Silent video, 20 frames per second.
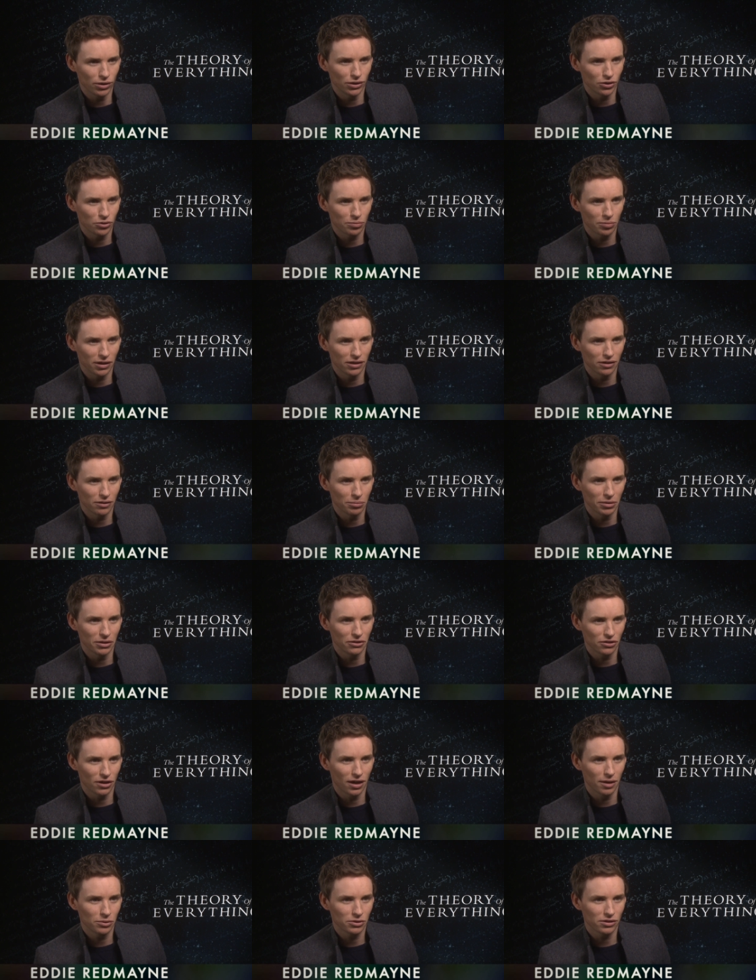when you spend a bit of
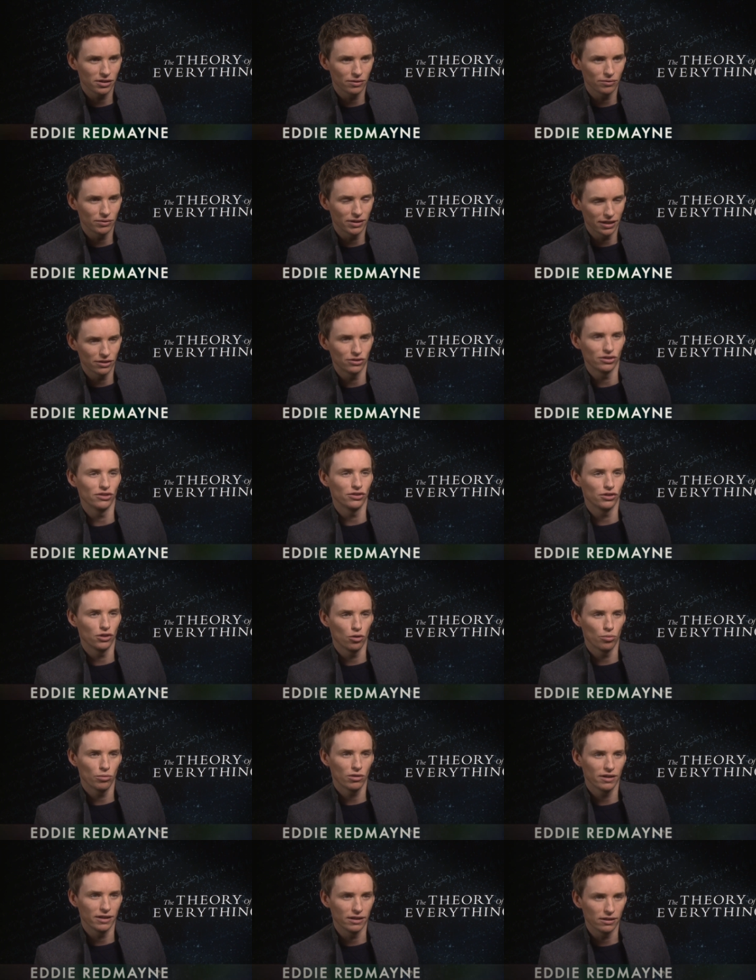time with Stephen is his
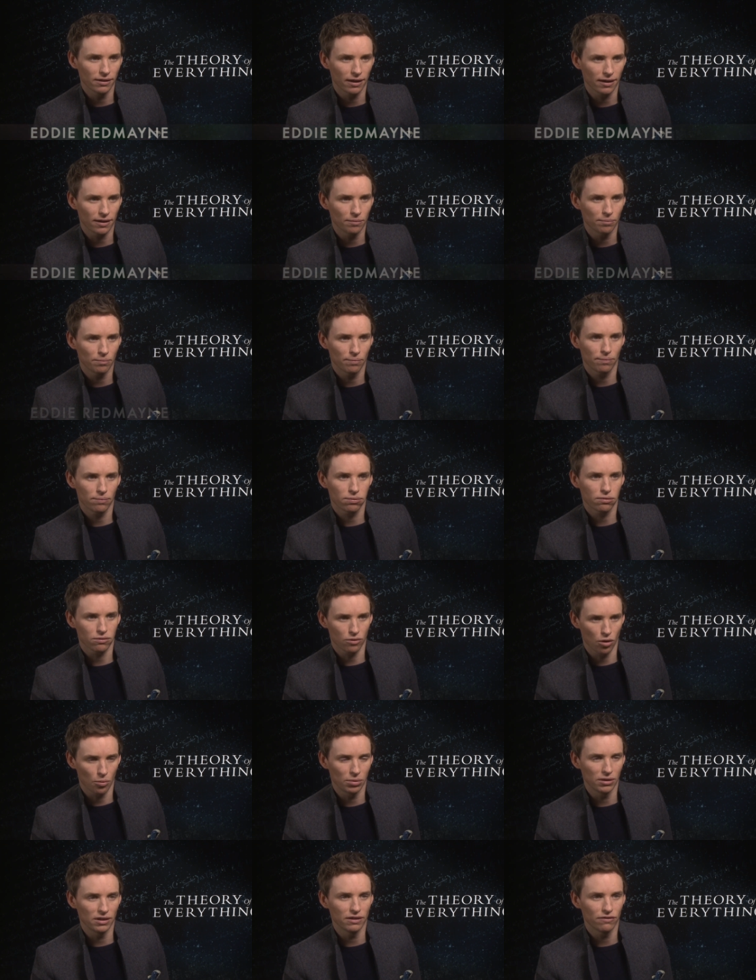humour. He's like a
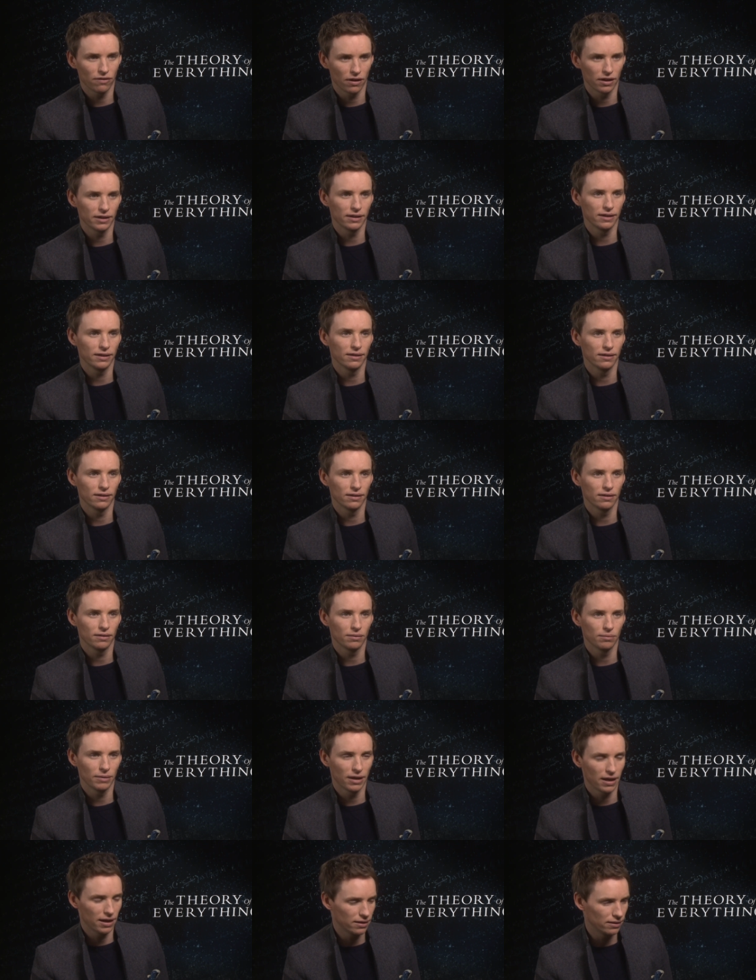properly funny
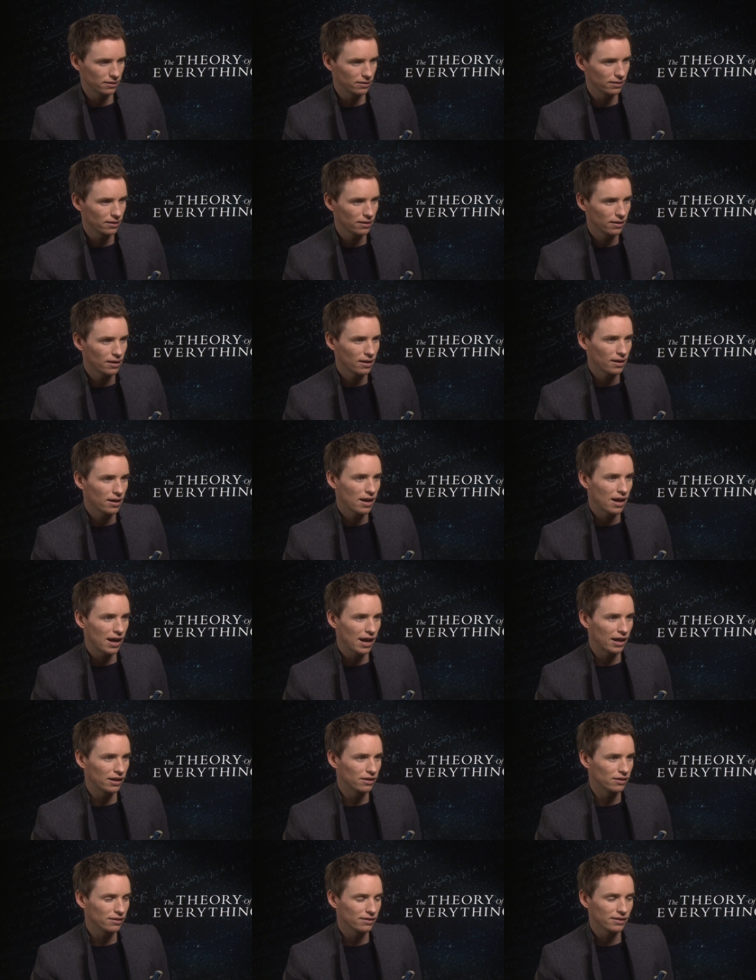man
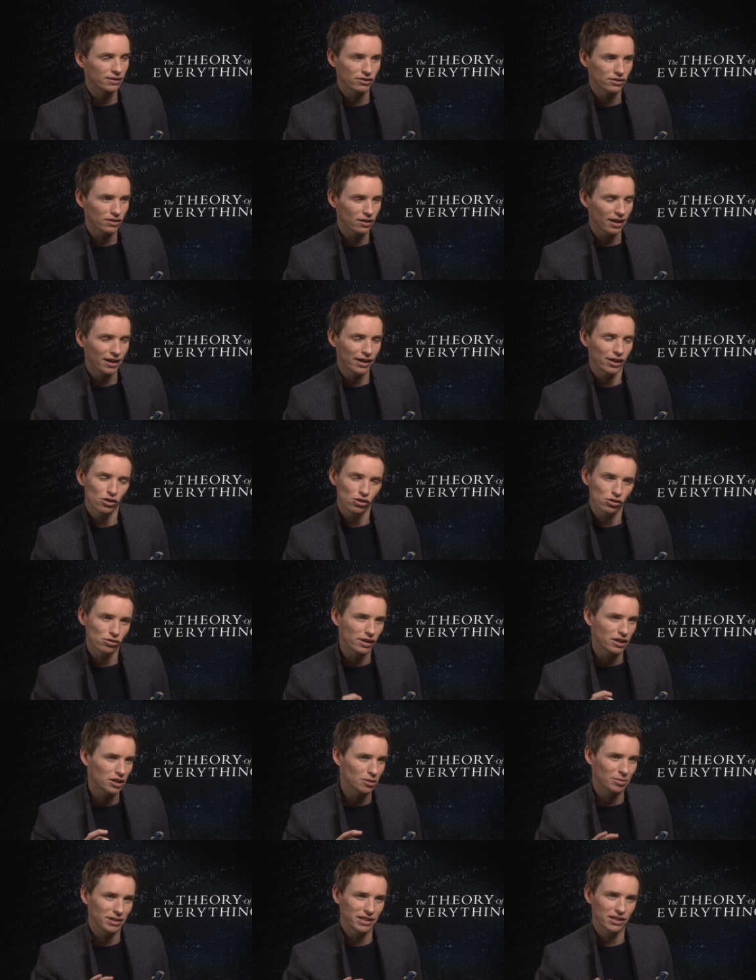and this
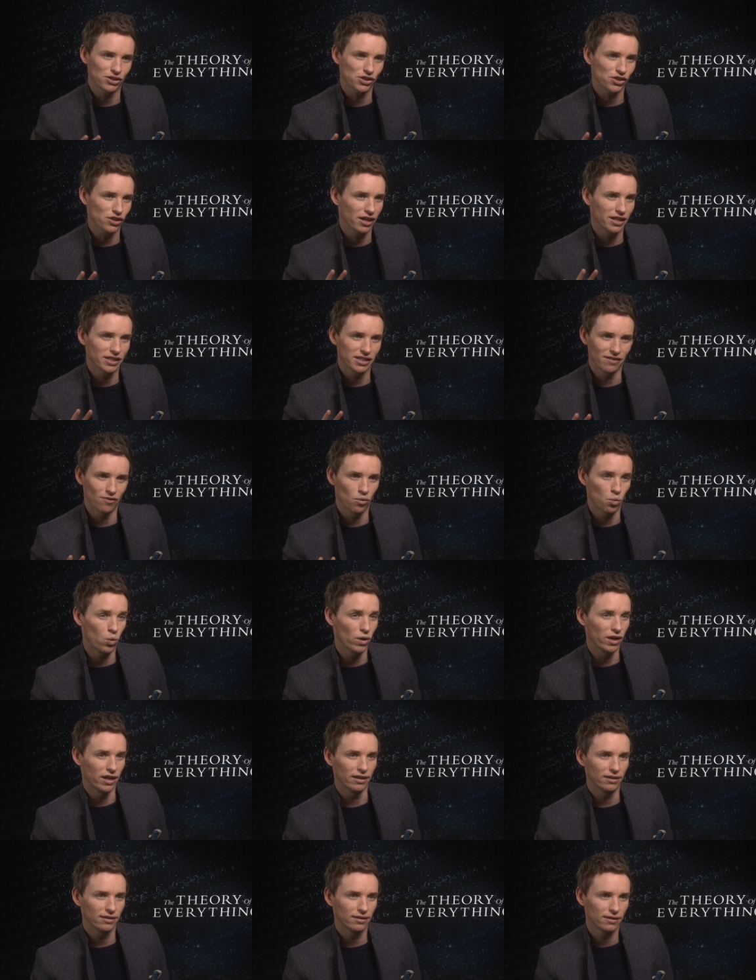incredibly incisive
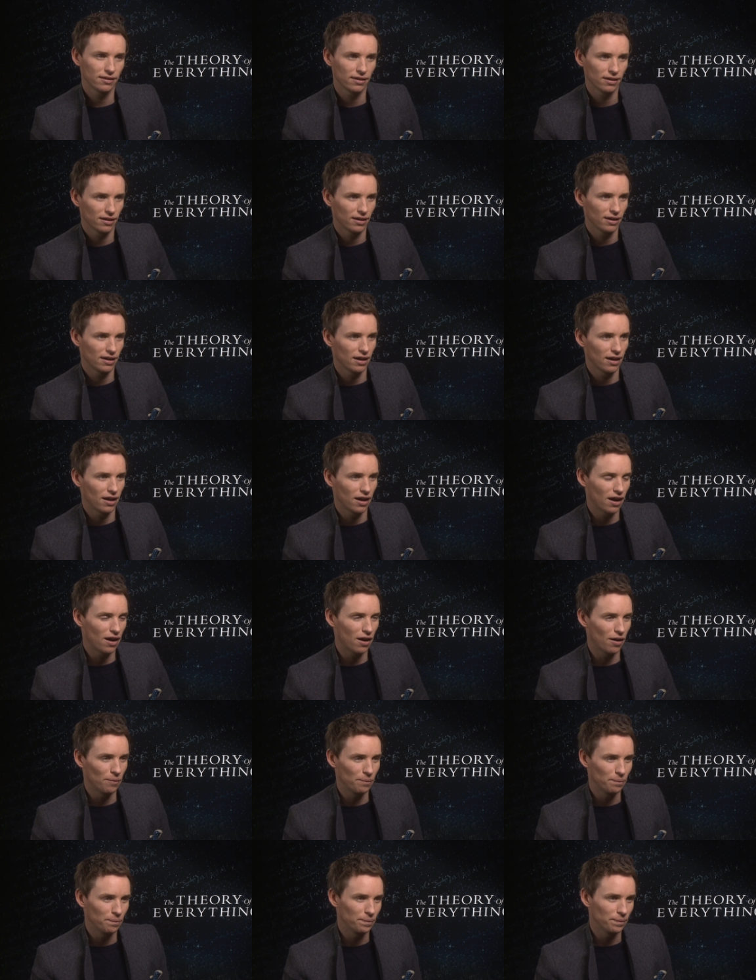wit.
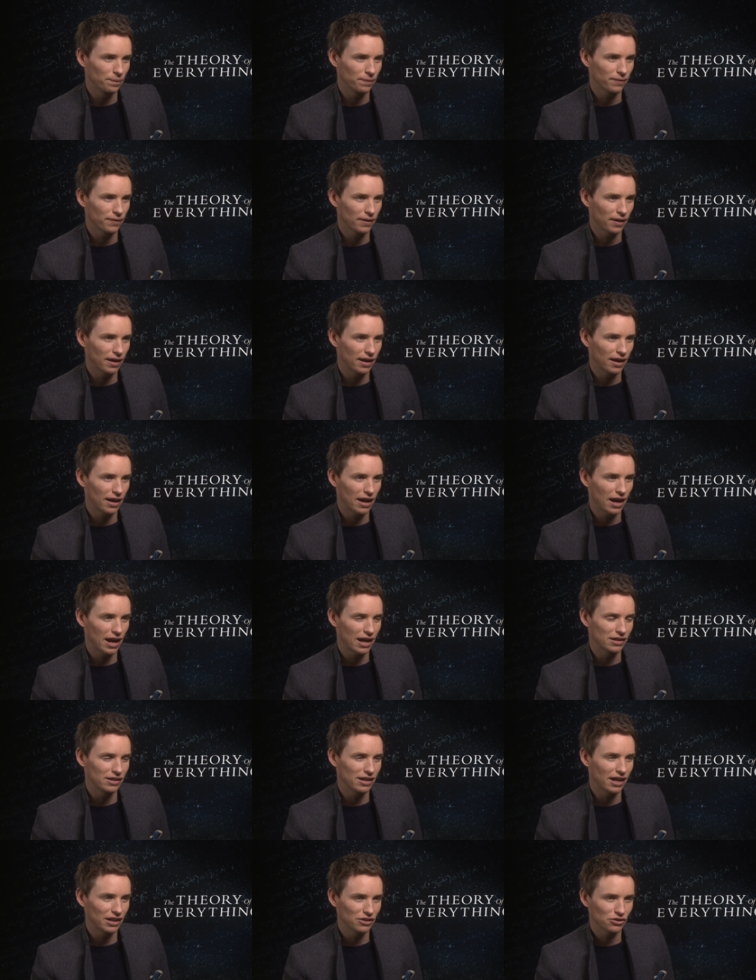Um,
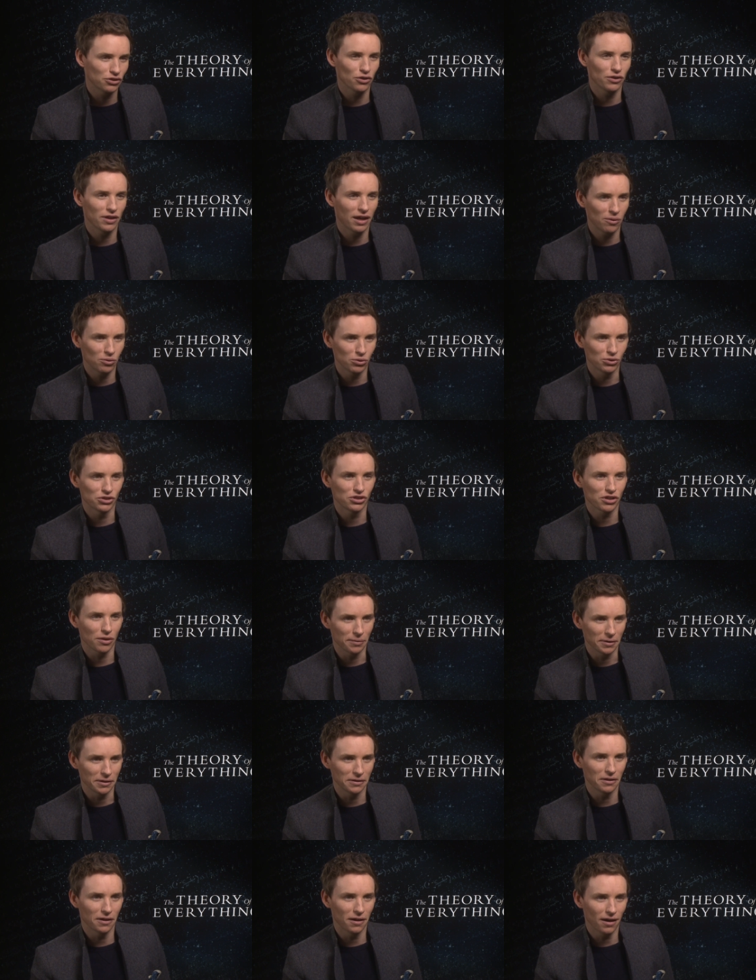and and so that was
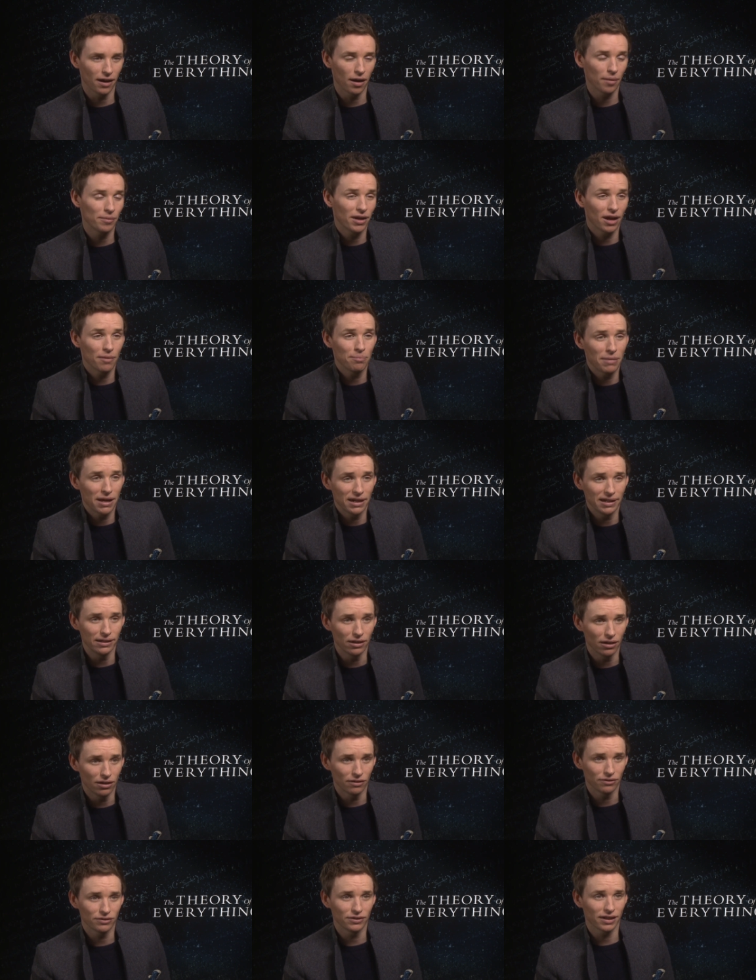something that I, I mean I barely
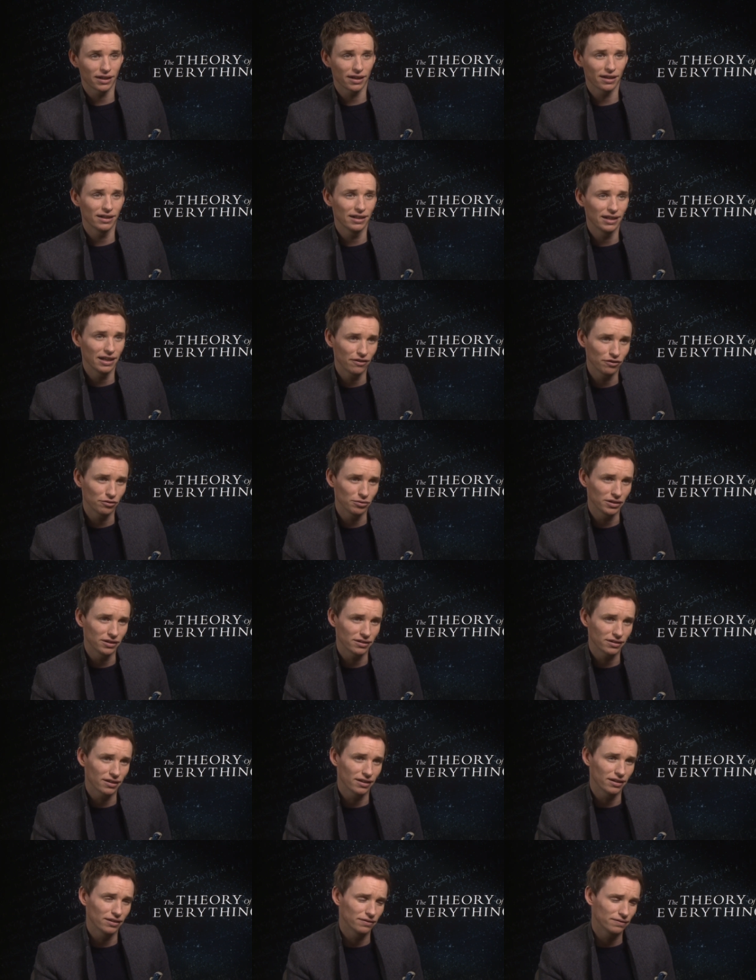laughed. I kind of left with
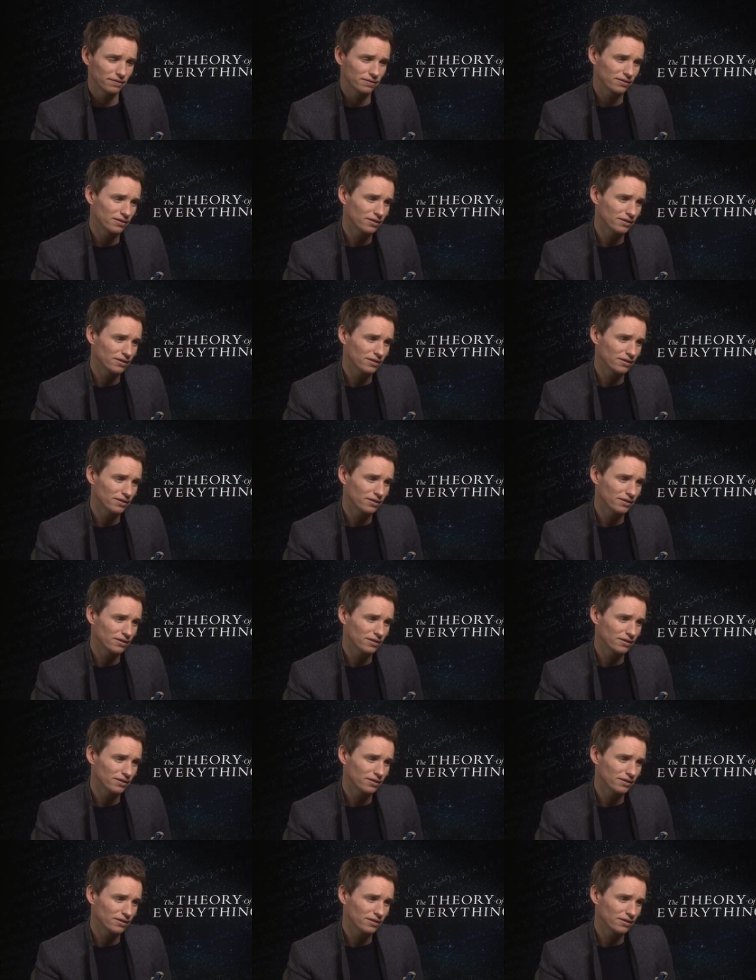kind of